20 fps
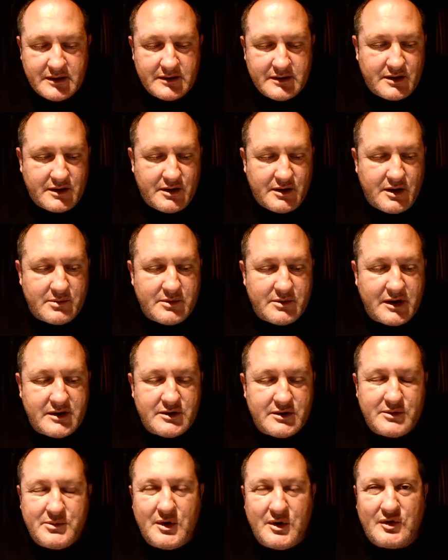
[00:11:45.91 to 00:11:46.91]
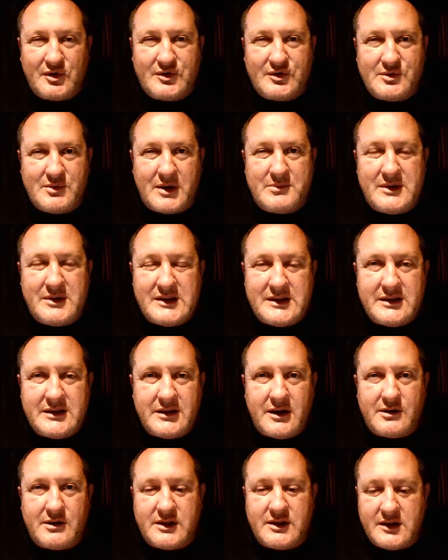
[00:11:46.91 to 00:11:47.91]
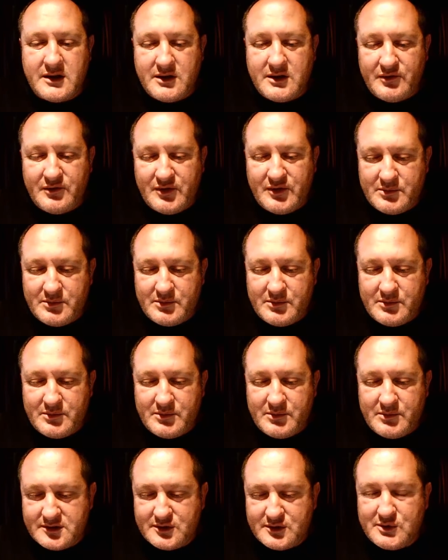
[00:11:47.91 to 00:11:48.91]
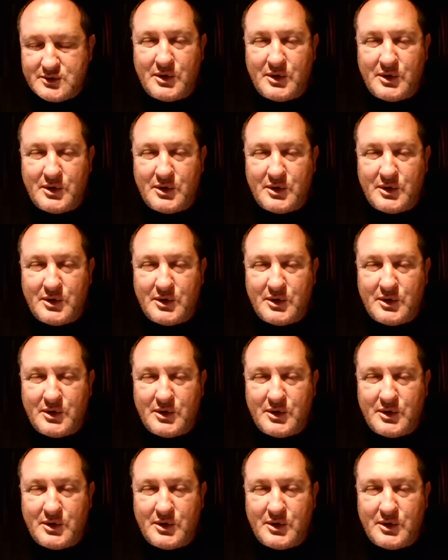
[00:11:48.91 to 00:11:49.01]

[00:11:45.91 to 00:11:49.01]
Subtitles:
so I'm going to be off to my meeting now. Thank you very much.